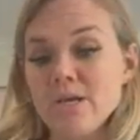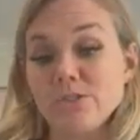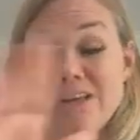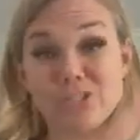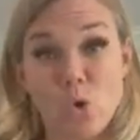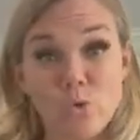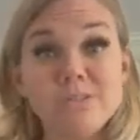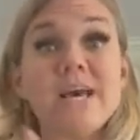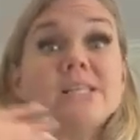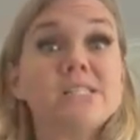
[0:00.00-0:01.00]
So that's Old
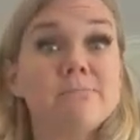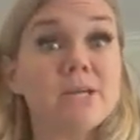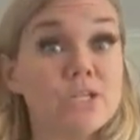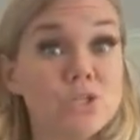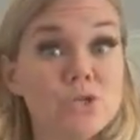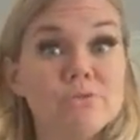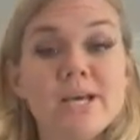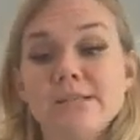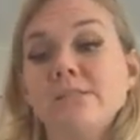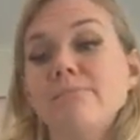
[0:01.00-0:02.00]
Testament, New
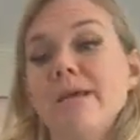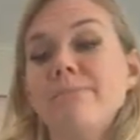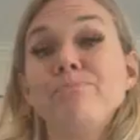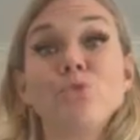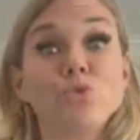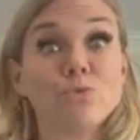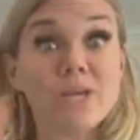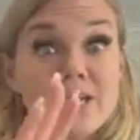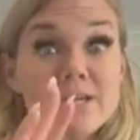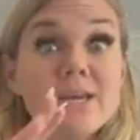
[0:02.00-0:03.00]
Testament,
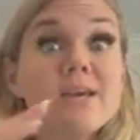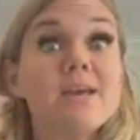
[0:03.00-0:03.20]
Greek,